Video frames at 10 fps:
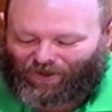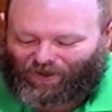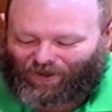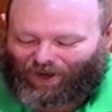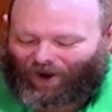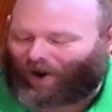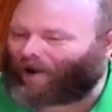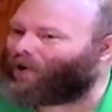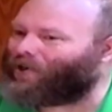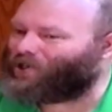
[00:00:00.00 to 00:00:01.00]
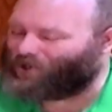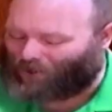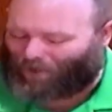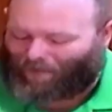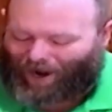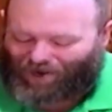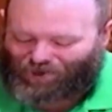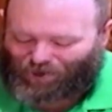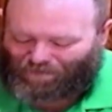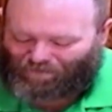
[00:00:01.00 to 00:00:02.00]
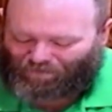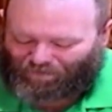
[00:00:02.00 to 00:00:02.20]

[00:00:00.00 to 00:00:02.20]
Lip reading: Now, I want you to imagine